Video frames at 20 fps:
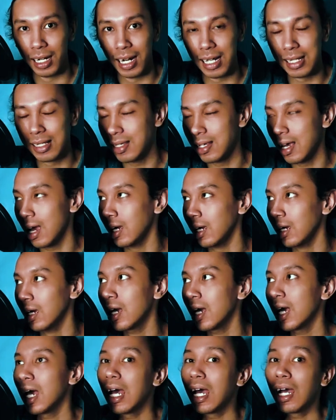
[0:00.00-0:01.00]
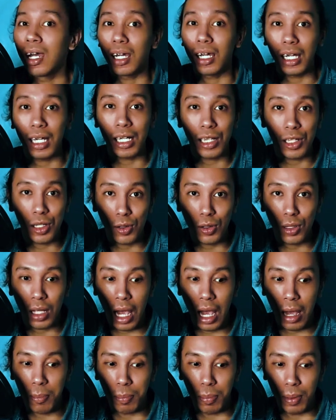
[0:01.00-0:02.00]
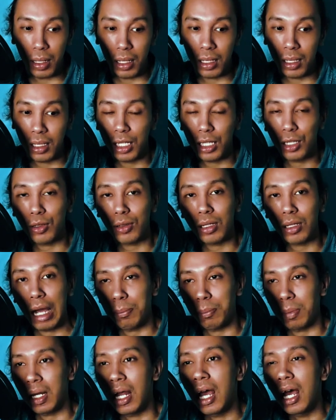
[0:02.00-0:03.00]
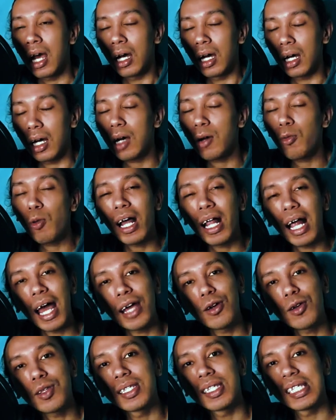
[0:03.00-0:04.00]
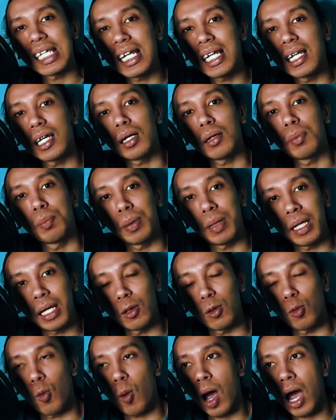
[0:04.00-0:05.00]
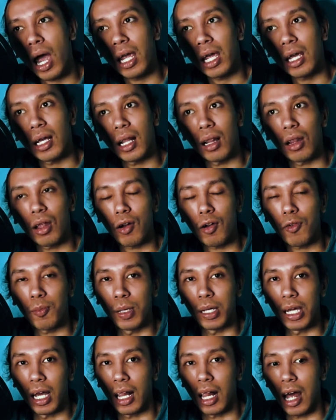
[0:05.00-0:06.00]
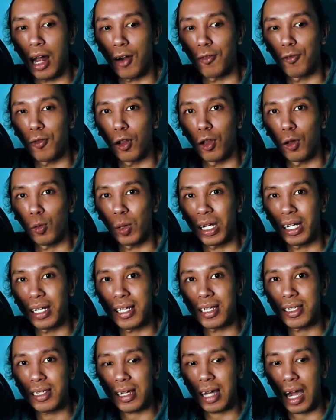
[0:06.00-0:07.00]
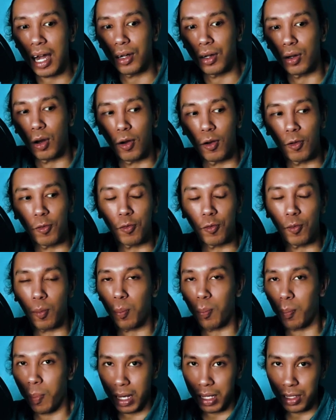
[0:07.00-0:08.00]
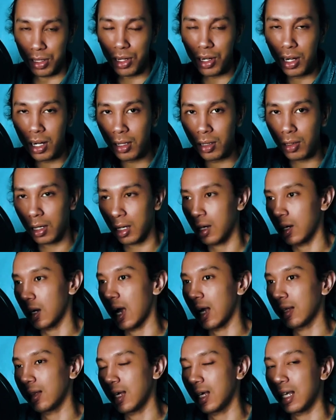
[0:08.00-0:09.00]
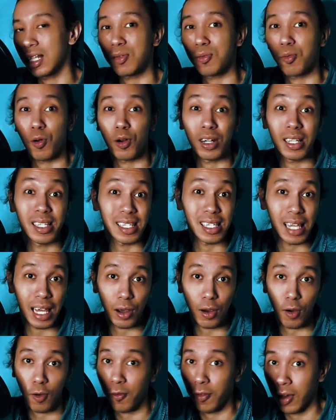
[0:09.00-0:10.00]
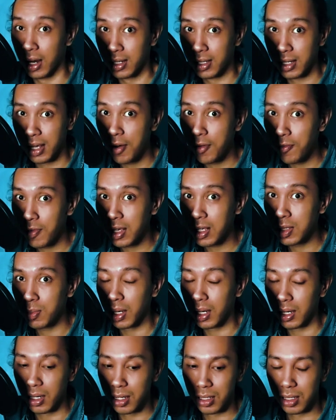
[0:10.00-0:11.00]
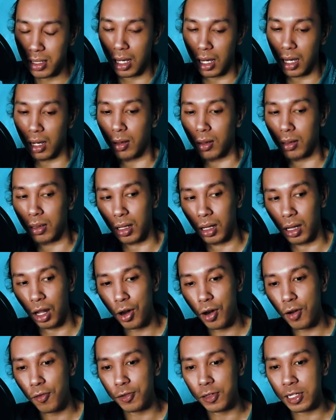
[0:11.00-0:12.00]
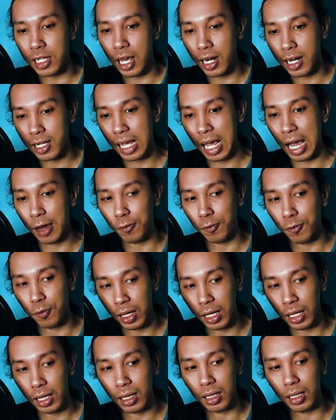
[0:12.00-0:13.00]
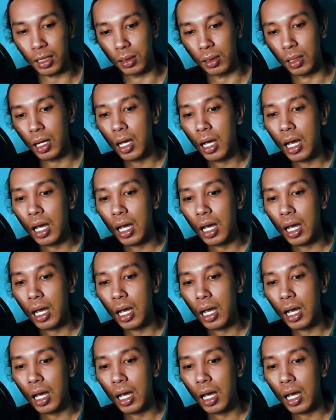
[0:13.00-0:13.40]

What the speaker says: Let's say it could happen. Well, I could see the appeal why a lot of BL are following this kind of pattern. I think it's for the sake of fan service, because a lot of series I feel.